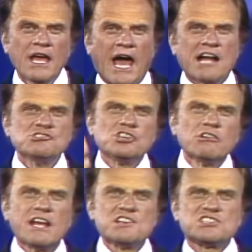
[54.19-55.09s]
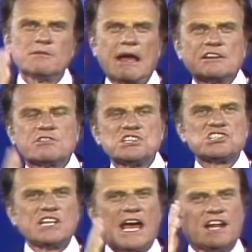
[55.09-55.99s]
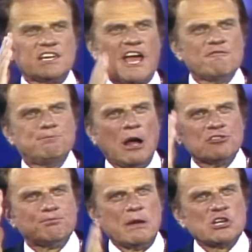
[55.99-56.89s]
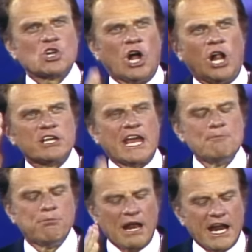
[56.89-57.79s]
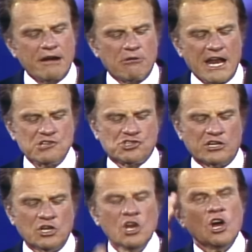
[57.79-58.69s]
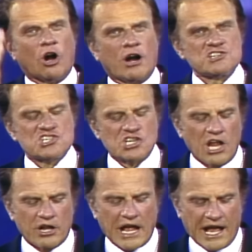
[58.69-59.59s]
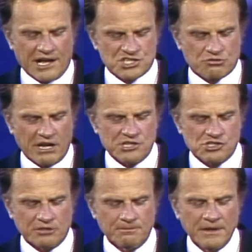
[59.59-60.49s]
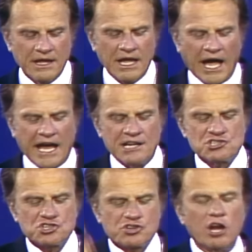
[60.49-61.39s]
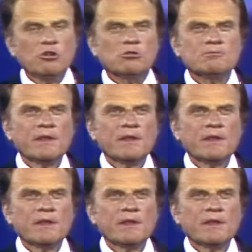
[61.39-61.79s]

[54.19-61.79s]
And Judaism and Christianity have both been called a bloody religion or a slaughterhouse religion. And it's true